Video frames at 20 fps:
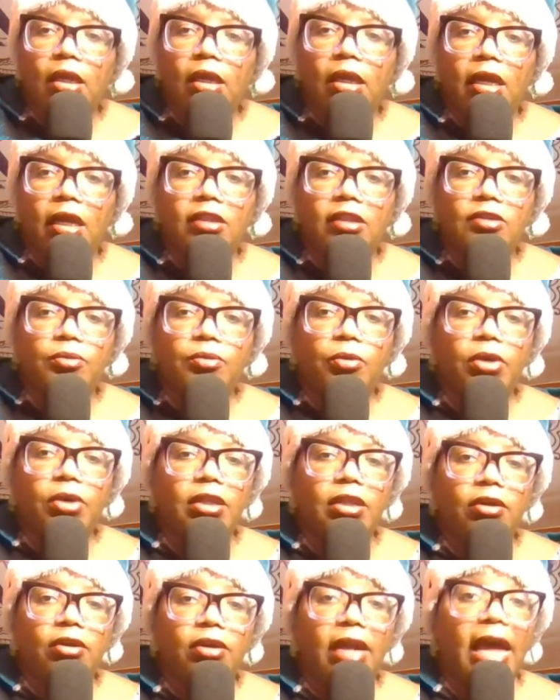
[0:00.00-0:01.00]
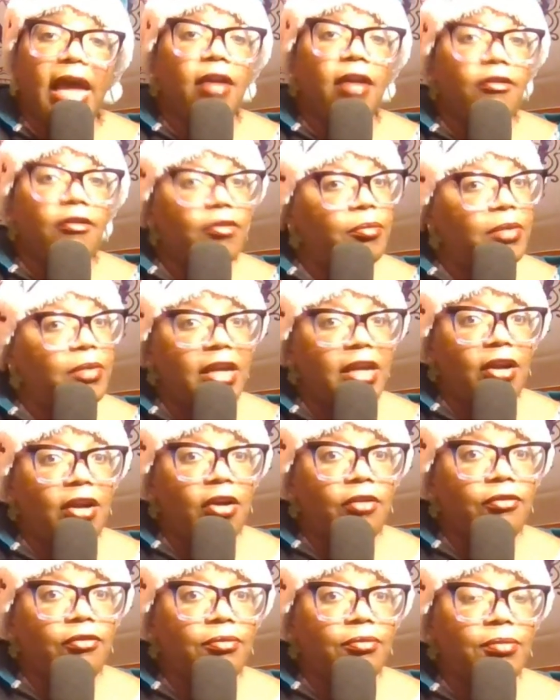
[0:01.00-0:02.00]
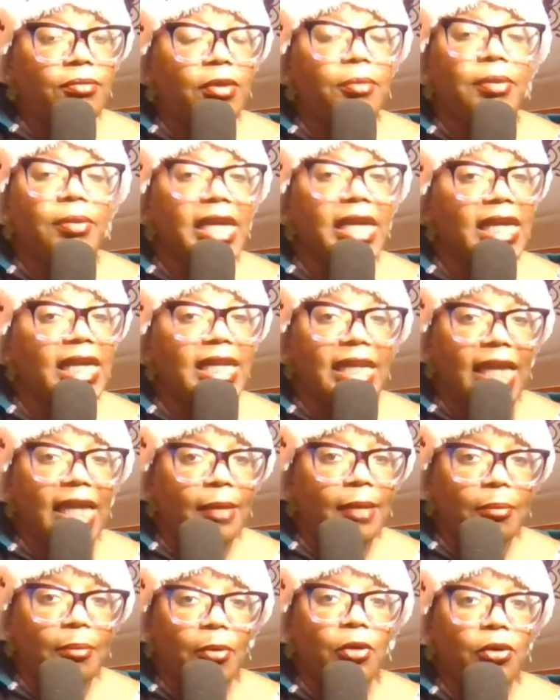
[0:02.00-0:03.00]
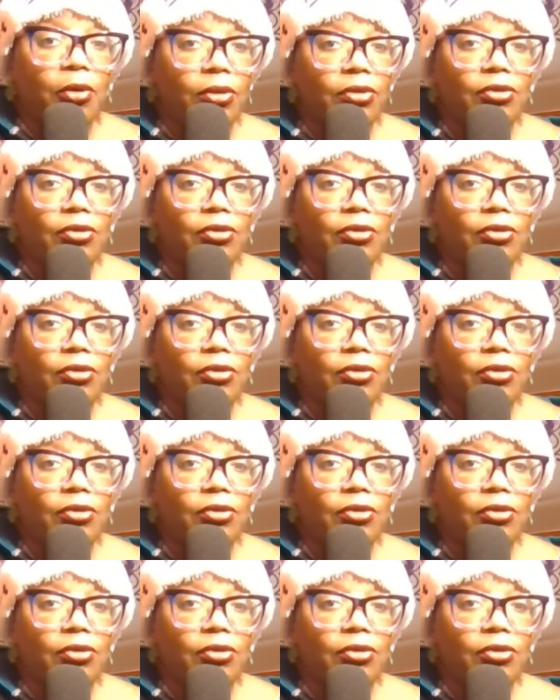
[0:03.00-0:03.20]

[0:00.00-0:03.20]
at this point, they're out of the playoff, the play-in game berth.